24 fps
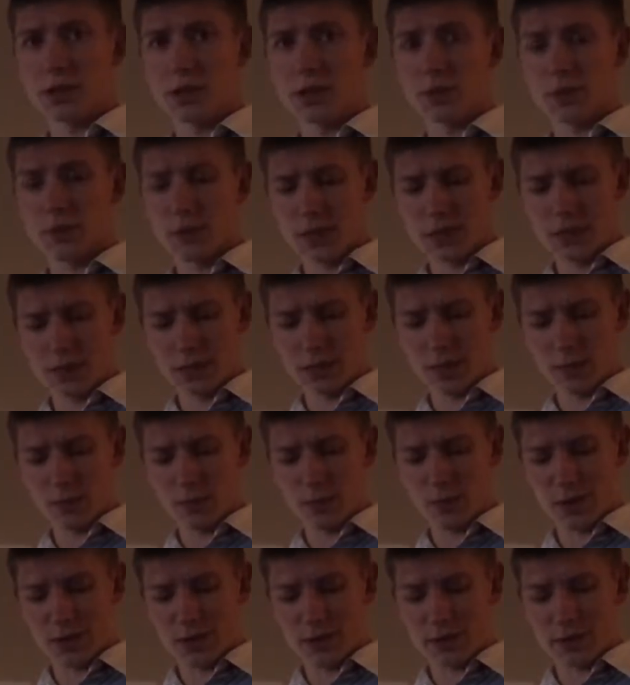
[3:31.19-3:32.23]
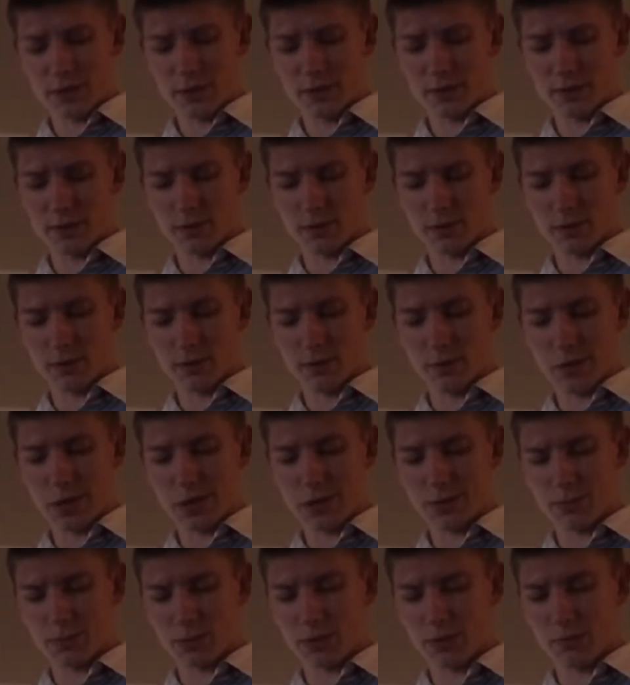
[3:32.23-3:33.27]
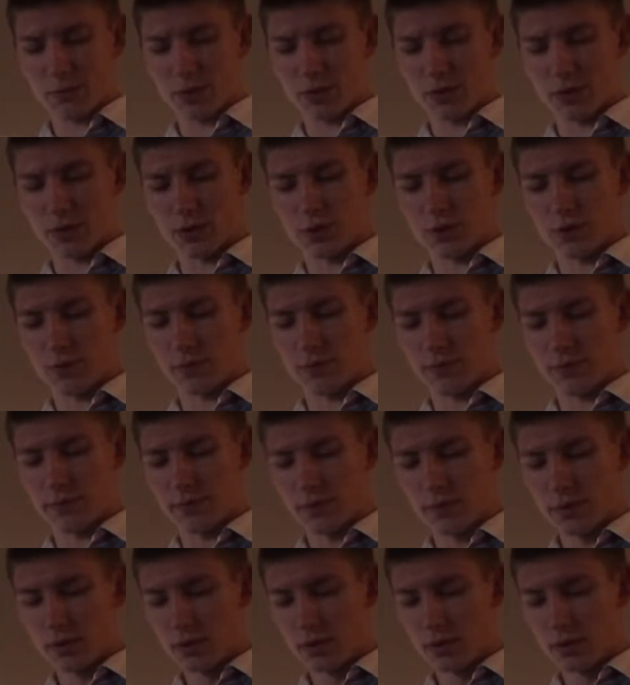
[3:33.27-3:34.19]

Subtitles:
decrease in Western investment because of